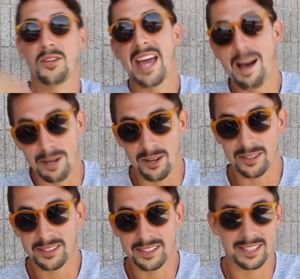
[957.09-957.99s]
with Gabo,
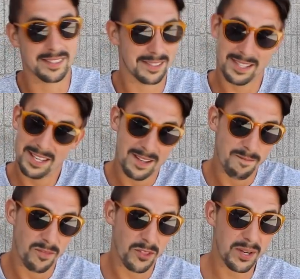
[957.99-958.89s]
it's
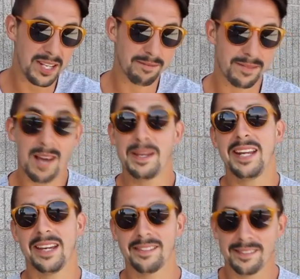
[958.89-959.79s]
three dumb
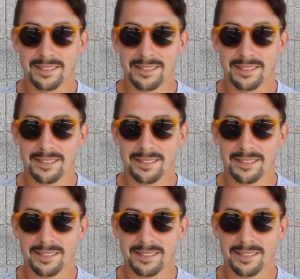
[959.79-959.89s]
idiots.